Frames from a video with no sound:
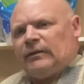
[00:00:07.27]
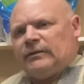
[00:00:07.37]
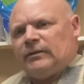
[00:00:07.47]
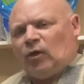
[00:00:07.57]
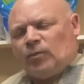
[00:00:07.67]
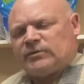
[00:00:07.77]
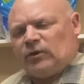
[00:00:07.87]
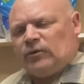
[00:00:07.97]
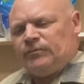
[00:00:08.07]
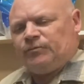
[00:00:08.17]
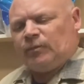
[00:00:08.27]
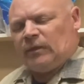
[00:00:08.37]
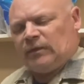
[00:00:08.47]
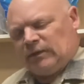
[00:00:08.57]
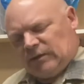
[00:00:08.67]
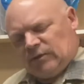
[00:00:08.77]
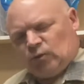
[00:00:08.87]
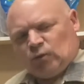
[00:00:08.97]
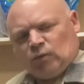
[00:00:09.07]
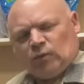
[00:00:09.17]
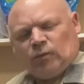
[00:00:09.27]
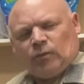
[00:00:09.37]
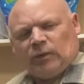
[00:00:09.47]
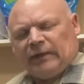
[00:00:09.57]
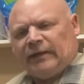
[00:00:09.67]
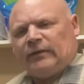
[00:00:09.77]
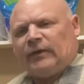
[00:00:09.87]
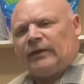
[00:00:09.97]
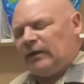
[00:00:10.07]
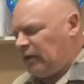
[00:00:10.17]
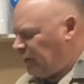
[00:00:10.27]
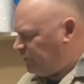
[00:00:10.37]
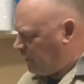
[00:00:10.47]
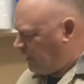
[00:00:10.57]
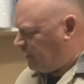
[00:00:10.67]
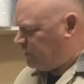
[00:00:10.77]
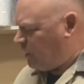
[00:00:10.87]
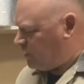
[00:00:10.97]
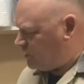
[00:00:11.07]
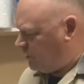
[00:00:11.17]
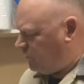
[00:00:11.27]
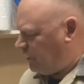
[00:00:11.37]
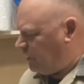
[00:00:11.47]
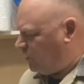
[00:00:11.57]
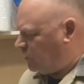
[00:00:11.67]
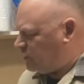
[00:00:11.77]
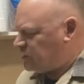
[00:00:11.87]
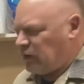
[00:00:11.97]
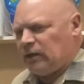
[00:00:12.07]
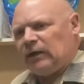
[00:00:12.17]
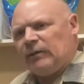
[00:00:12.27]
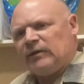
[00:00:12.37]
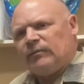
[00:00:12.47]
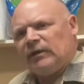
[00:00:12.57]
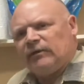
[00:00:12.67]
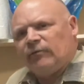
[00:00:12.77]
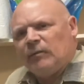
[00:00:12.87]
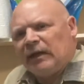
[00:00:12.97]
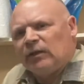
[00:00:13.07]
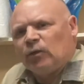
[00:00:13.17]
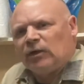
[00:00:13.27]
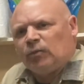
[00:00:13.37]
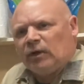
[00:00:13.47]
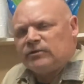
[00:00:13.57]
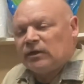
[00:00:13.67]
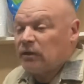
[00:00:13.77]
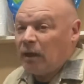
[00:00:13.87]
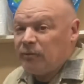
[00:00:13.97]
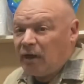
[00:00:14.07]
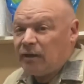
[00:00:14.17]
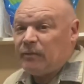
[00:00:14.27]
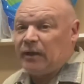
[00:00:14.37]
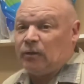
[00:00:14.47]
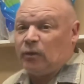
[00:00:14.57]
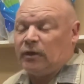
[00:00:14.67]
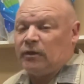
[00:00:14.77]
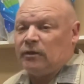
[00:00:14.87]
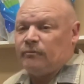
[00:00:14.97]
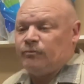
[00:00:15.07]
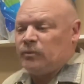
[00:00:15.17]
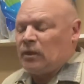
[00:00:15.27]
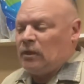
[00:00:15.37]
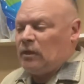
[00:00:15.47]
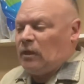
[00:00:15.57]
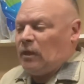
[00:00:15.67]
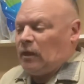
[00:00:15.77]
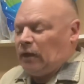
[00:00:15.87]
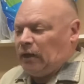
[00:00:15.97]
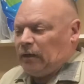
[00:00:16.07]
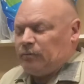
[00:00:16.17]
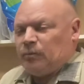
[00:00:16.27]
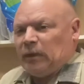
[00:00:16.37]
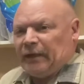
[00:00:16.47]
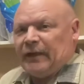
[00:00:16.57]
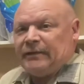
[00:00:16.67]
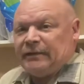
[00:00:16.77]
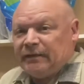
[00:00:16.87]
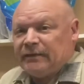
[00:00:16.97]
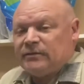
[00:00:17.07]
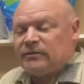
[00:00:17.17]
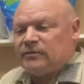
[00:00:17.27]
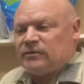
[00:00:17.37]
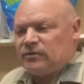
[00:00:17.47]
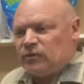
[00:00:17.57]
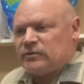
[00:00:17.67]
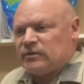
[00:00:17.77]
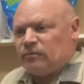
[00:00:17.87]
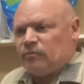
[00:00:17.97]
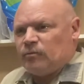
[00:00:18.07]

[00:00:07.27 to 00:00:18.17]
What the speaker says: Hope so. But anyway, I had to make this little video because I'm in the middle of a metalwork project. I'm not a metal worker, but I need to do some